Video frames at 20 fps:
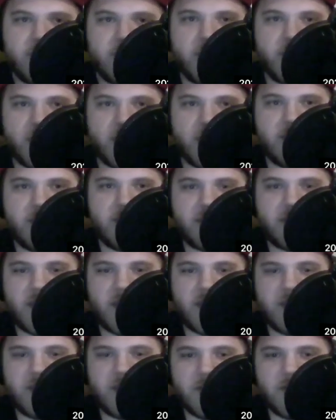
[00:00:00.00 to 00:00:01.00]
say
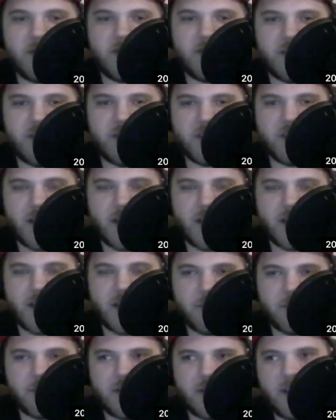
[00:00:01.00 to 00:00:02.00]
it did happen.
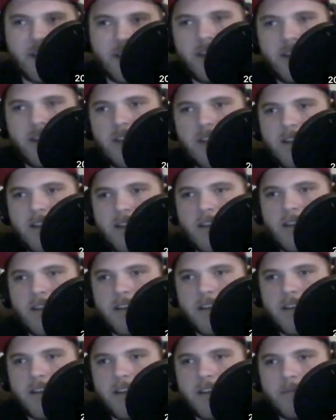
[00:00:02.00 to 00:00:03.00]

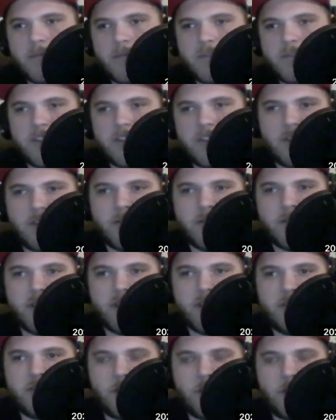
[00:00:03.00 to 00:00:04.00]
So his
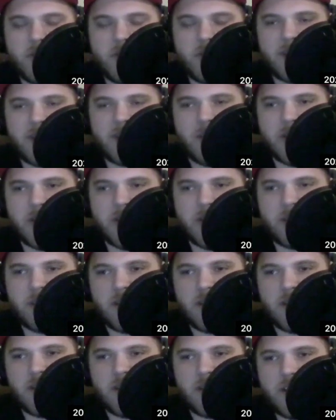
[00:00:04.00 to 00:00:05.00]
40 time at
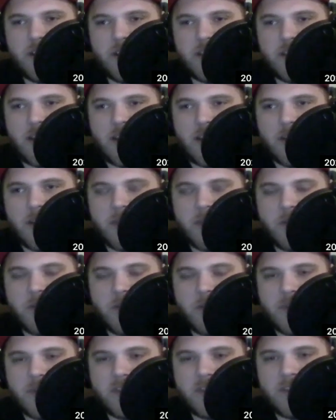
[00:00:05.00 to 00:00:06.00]
the combine was a
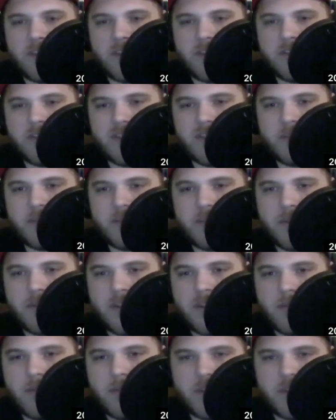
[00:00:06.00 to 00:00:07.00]
little disappointing, but it
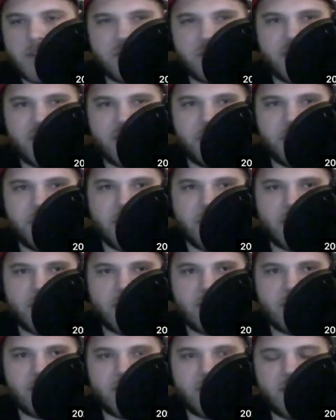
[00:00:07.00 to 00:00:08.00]
was still very good,
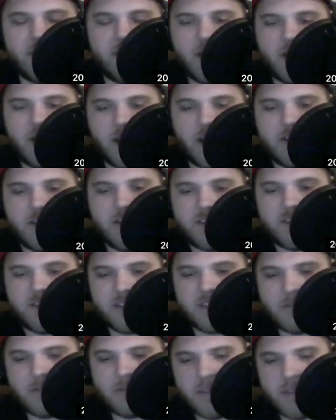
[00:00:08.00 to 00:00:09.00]
obviously.
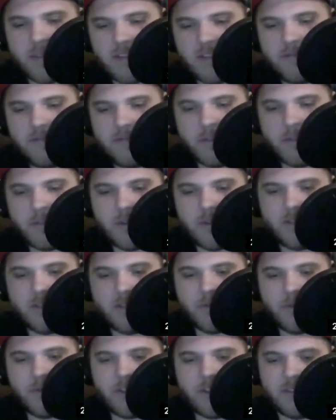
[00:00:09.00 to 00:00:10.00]
But for what they
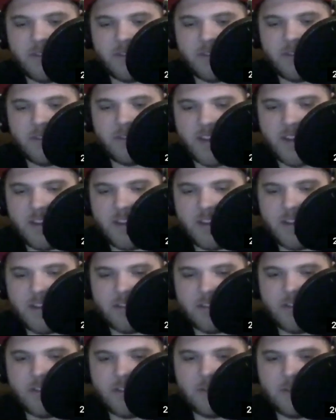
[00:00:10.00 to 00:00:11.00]
were saying he could
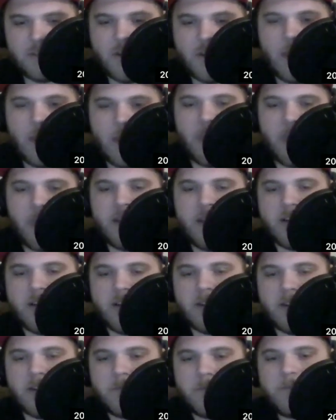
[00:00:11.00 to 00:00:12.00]
do.
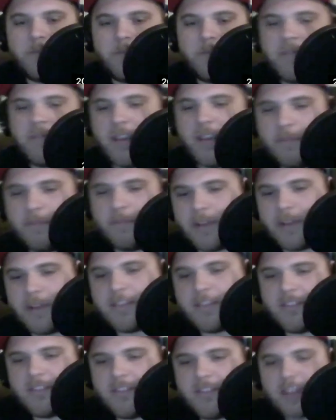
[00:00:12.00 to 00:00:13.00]
But did you
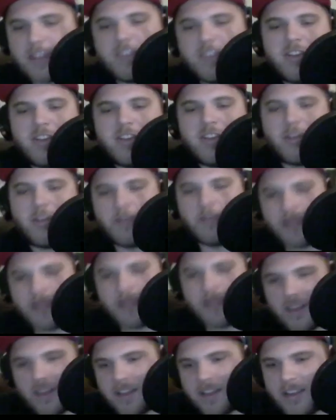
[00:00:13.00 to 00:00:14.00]
actually know,
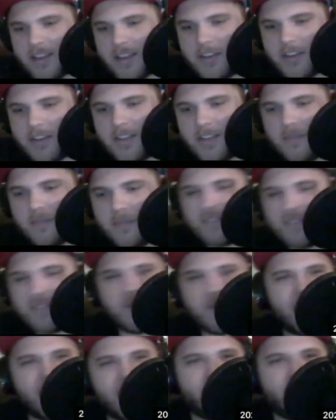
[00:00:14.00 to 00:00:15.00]
he was playing
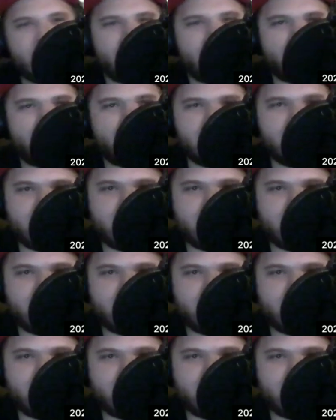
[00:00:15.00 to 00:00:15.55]
with a freshman